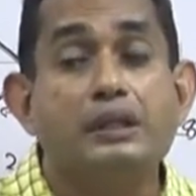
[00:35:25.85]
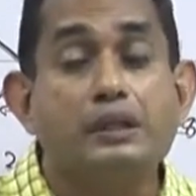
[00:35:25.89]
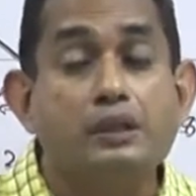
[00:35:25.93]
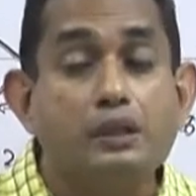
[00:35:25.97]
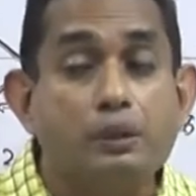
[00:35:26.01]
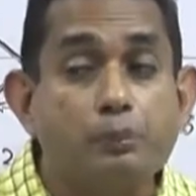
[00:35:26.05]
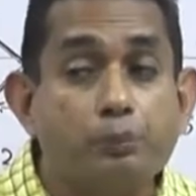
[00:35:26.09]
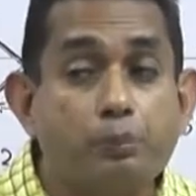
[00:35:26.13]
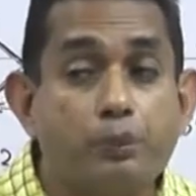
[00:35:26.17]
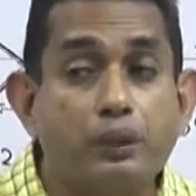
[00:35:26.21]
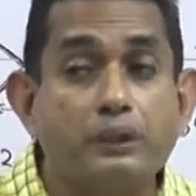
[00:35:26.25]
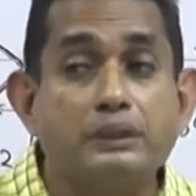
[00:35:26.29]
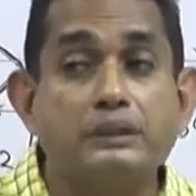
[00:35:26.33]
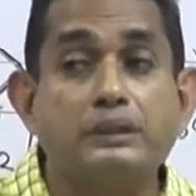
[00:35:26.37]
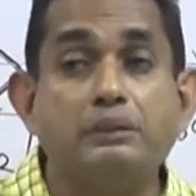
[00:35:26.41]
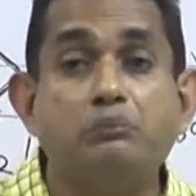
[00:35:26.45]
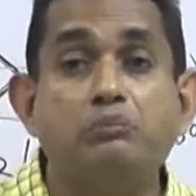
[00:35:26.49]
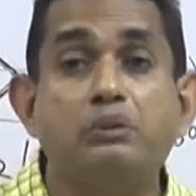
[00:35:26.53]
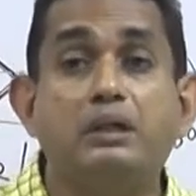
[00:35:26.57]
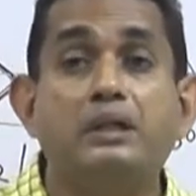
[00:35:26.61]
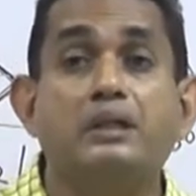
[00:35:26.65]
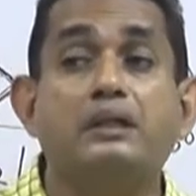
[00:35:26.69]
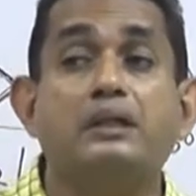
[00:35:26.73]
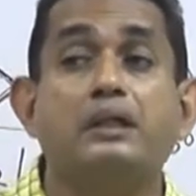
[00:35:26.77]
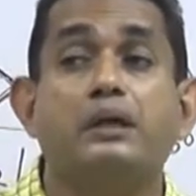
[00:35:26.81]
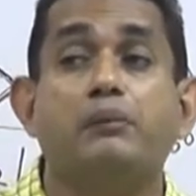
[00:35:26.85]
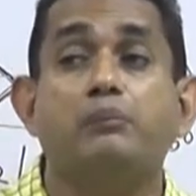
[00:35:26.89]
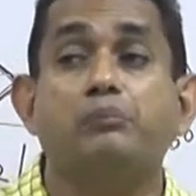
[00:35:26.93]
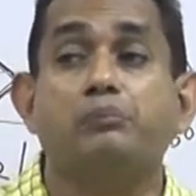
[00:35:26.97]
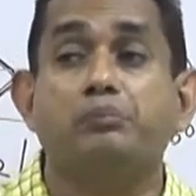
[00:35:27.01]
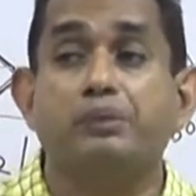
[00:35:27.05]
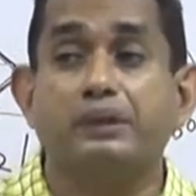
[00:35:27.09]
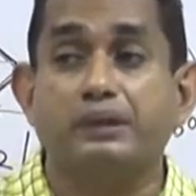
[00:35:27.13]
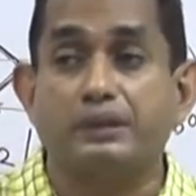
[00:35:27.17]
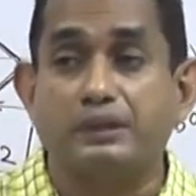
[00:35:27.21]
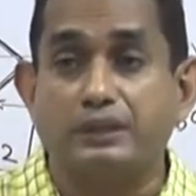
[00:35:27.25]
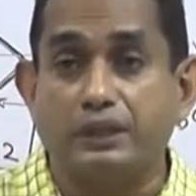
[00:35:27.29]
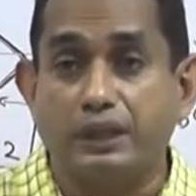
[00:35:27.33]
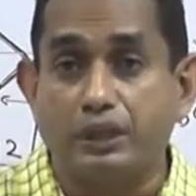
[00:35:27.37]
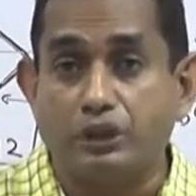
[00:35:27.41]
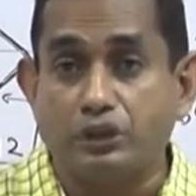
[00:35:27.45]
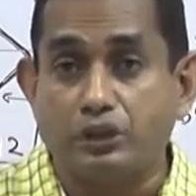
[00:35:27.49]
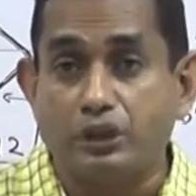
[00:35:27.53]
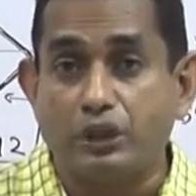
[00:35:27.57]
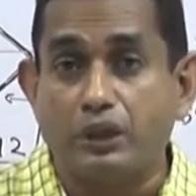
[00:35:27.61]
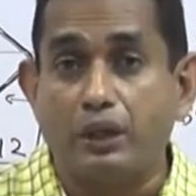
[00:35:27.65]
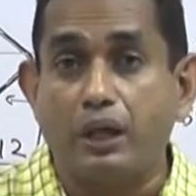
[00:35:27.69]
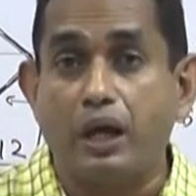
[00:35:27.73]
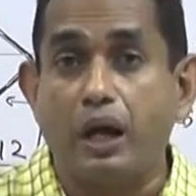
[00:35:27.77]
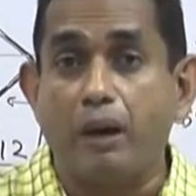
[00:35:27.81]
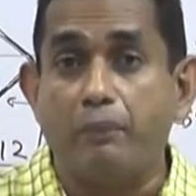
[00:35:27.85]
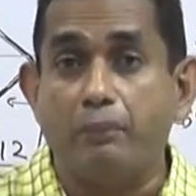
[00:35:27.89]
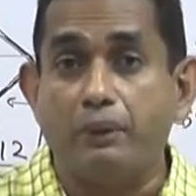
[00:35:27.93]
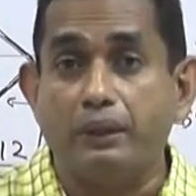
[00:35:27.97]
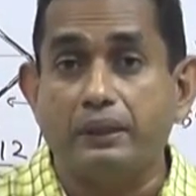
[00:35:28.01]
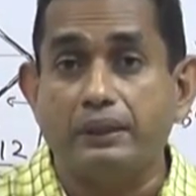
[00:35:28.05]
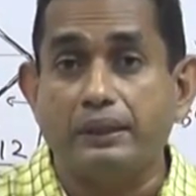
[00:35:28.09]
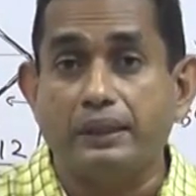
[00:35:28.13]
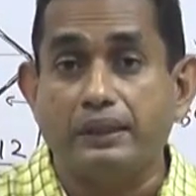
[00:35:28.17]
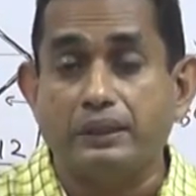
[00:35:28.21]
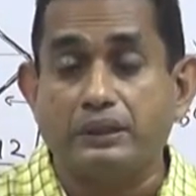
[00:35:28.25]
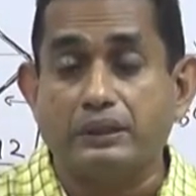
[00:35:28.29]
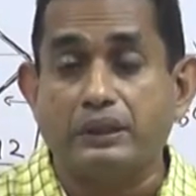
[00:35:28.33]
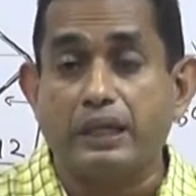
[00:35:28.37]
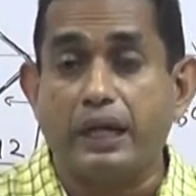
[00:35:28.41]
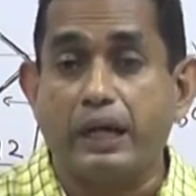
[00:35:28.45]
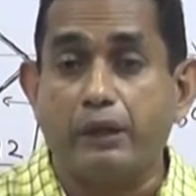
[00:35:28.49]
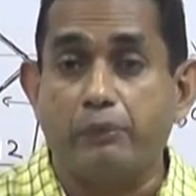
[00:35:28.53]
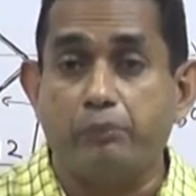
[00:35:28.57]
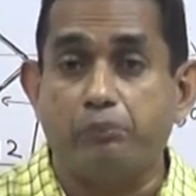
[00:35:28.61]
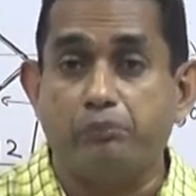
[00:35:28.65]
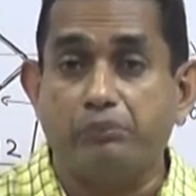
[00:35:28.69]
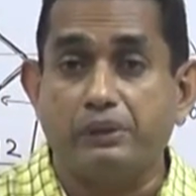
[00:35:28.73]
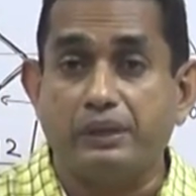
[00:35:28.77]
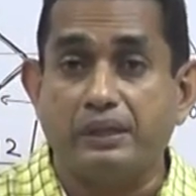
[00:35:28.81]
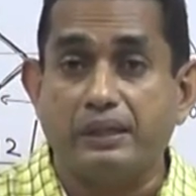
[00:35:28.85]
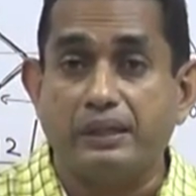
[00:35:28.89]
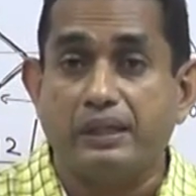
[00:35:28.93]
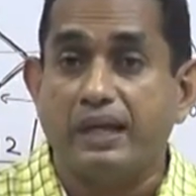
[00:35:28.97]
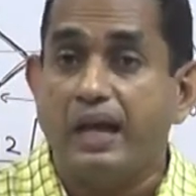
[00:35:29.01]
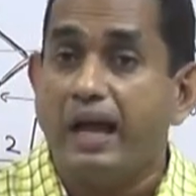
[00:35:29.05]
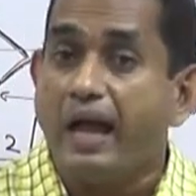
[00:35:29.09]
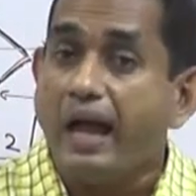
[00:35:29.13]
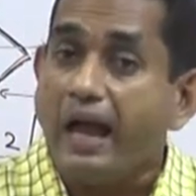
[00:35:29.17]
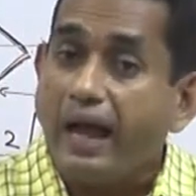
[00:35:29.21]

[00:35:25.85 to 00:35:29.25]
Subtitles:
the possible compensation liabilities can be,